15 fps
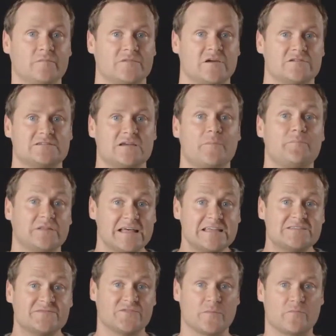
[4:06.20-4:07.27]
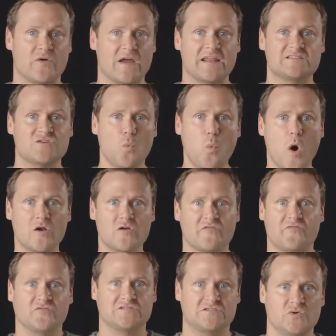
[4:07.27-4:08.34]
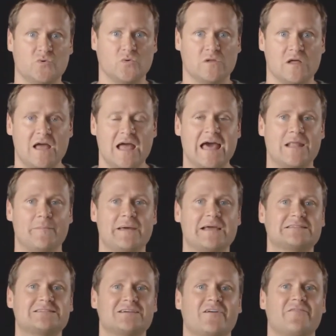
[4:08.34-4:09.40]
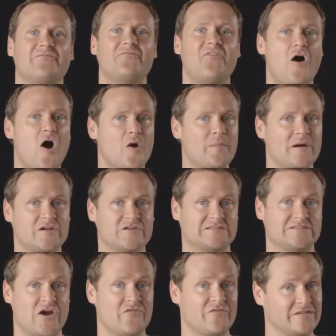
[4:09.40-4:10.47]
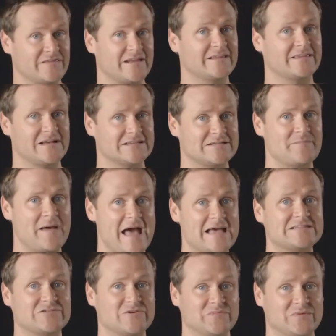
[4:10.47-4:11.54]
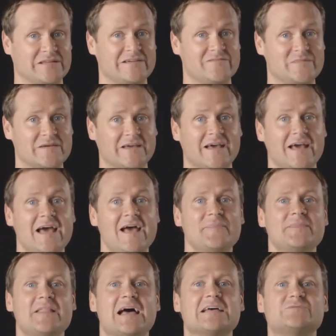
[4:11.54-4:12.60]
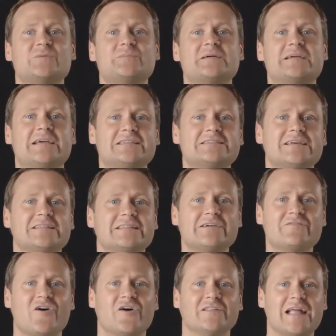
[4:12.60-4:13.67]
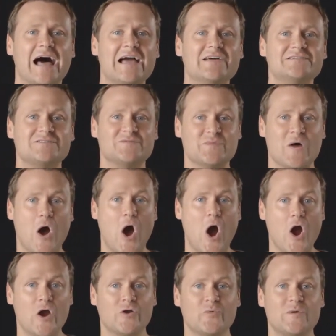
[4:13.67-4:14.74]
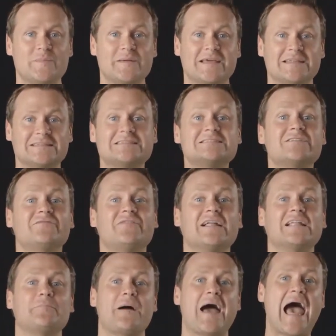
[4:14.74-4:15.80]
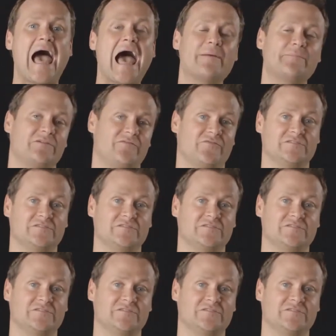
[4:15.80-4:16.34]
There's a place for the brain. It's a wonderful tool, and it makes a far better servant than it does a master, believe me. As we begin to live our lives from the heart, we begin to develop a habit for